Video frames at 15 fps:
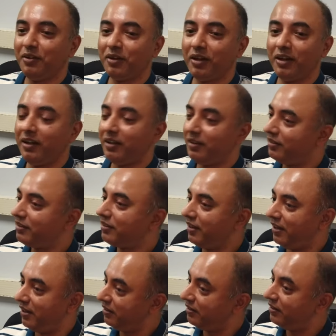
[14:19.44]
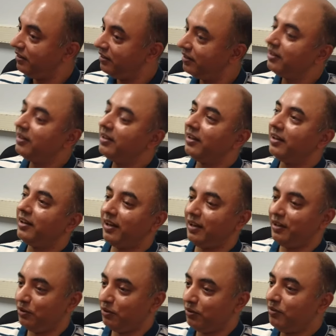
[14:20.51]
Okay, it's scary,
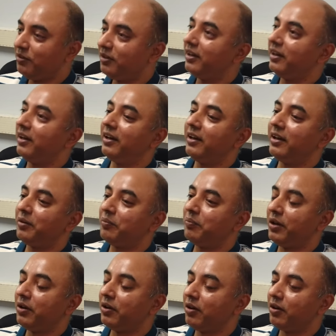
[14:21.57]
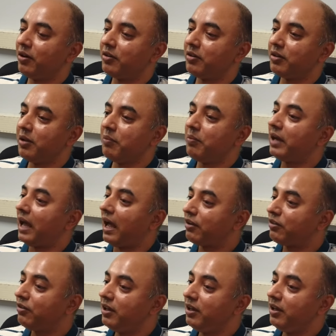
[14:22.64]
I know, but
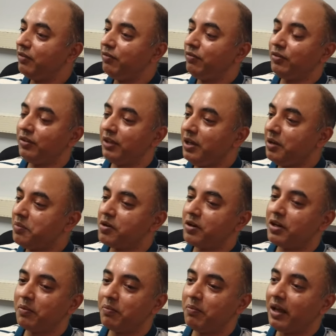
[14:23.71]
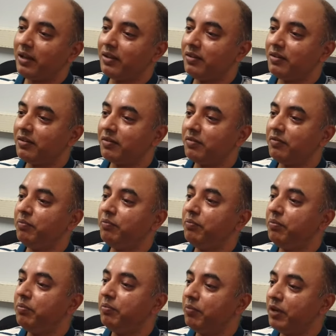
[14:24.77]
actually if you think about it, math is
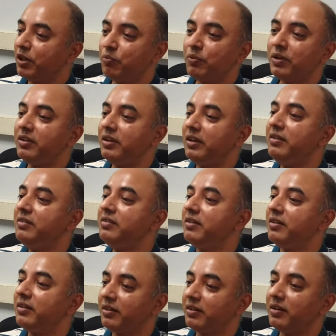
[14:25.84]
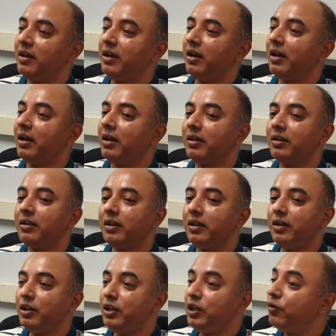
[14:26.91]
much, much easier and
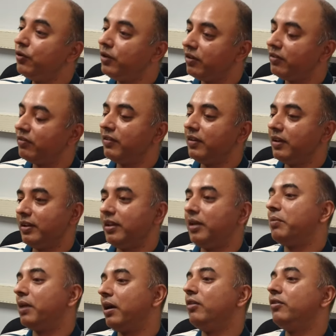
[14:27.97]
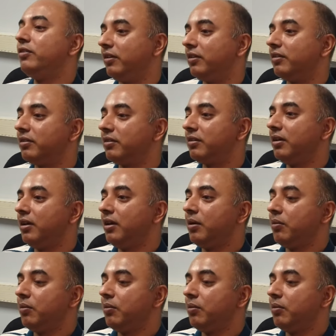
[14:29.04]
intuitive than biology is.